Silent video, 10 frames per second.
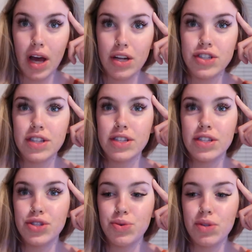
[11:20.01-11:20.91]
Yeah, I just
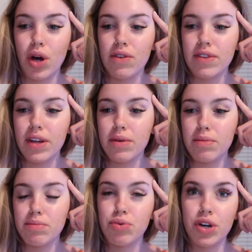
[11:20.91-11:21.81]
listen to a lot of, like,
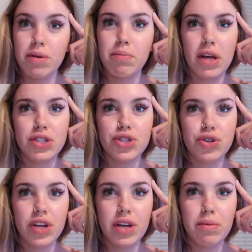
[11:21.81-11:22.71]
pretty
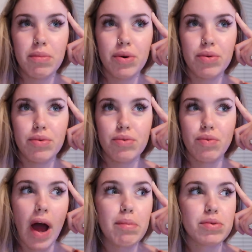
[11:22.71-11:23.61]
mainstream
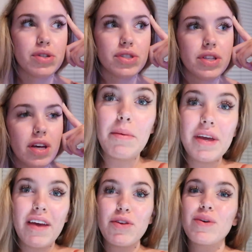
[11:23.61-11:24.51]
rappers. Let
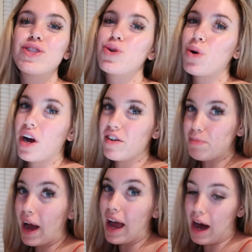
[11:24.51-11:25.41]
me give you a tour of
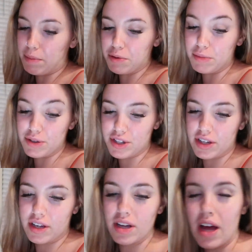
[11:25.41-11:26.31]
my Apple
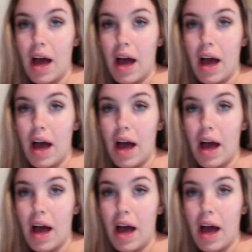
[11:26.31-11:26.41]
Music.